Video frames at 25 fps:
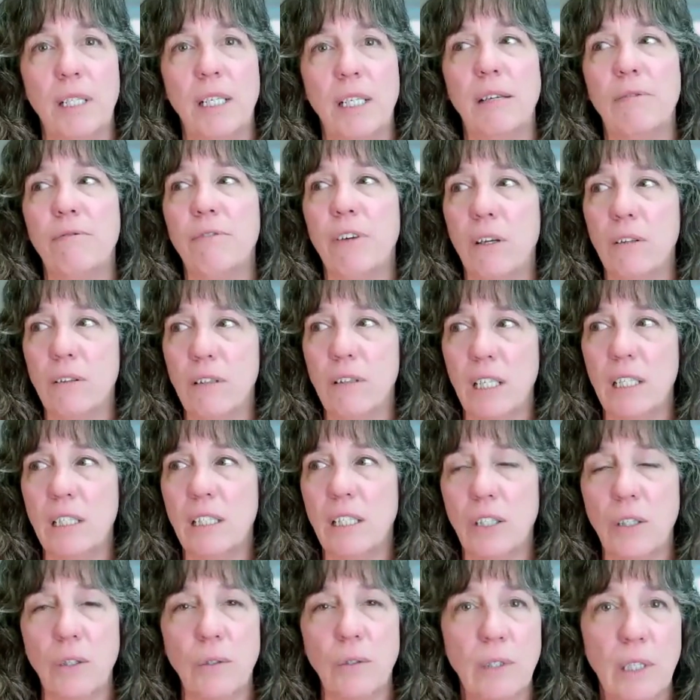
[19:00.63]
and he felt
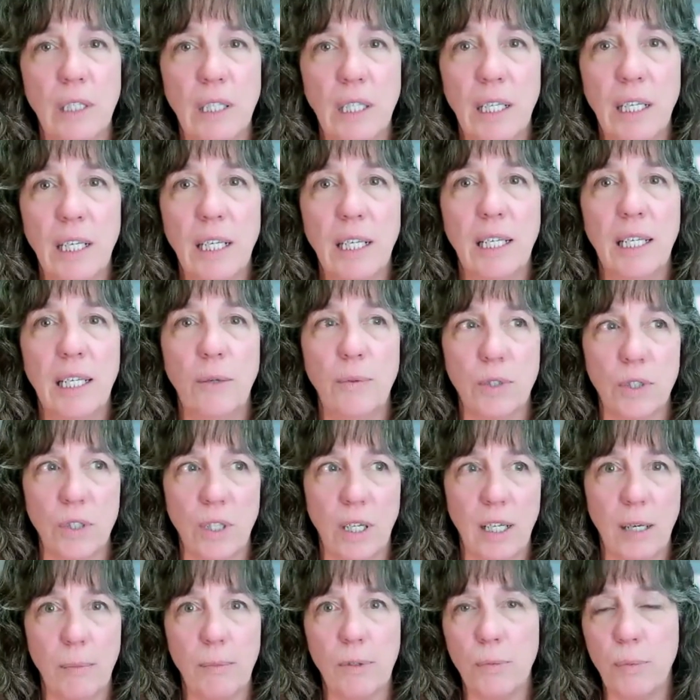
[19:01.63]
that you know he was
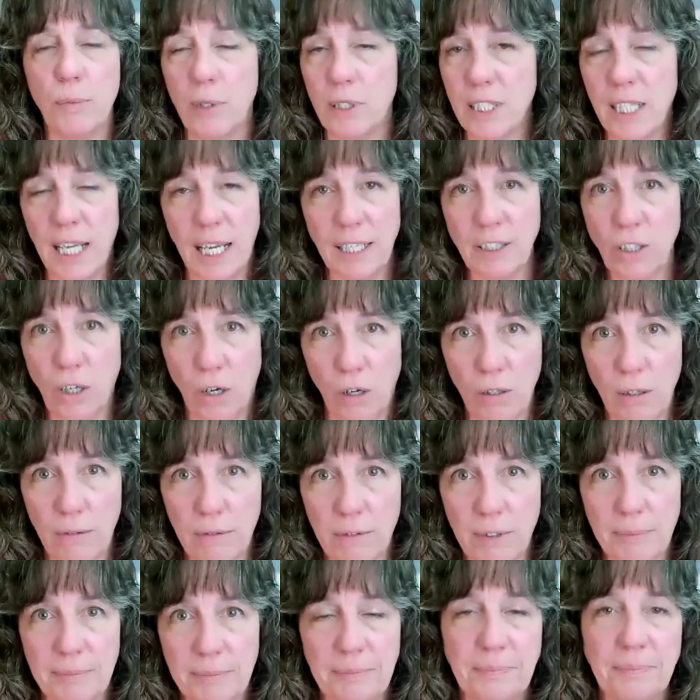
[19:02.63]
not able to protect all
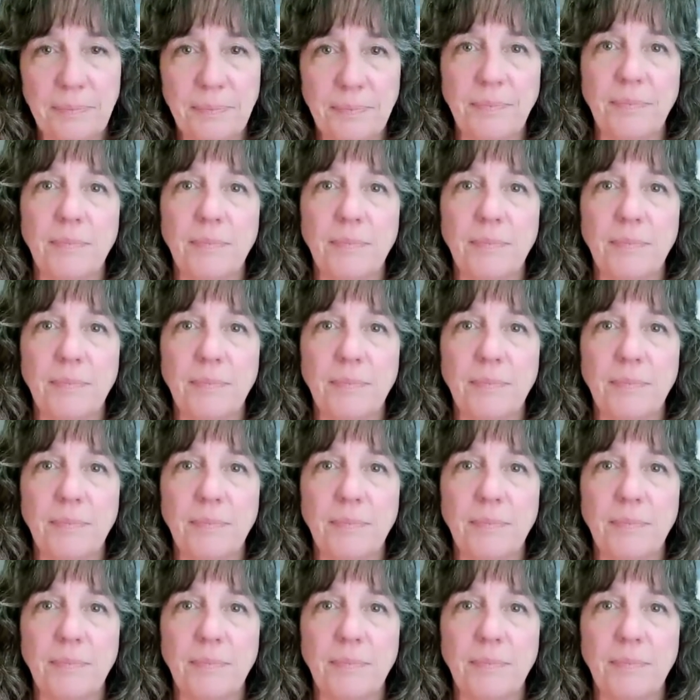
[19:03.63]
of them.